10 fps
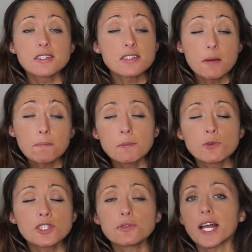Some people
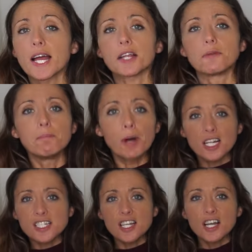still can,
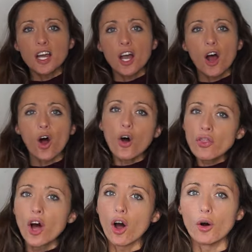but on
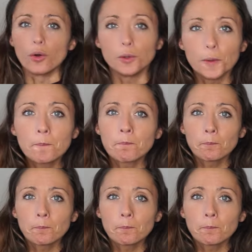the whole